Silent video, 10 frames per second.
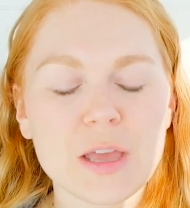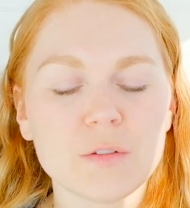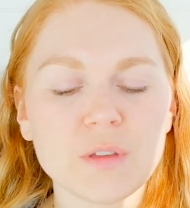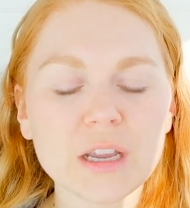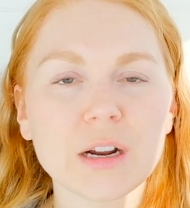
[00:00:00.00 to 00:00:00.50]

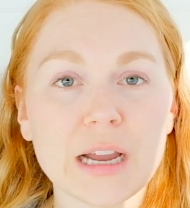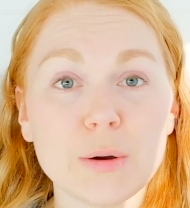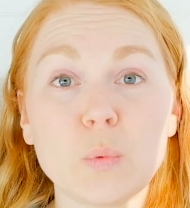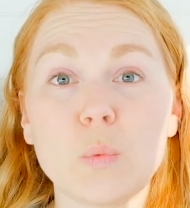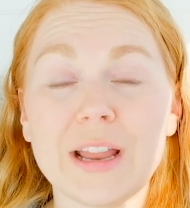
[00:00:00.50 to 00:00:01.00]
Figure
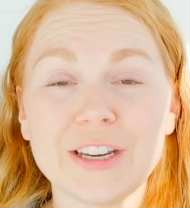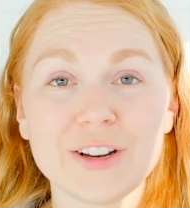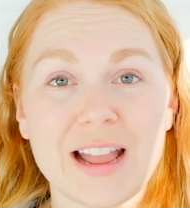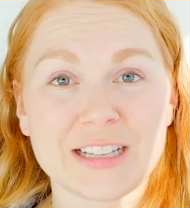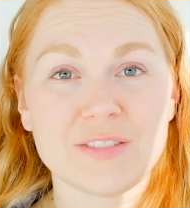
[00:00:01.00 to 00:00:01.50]
out when you're
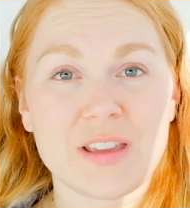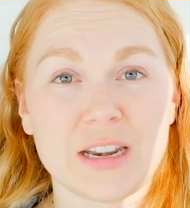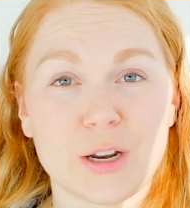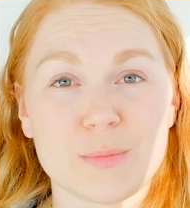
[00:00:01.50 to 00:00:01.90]
activating your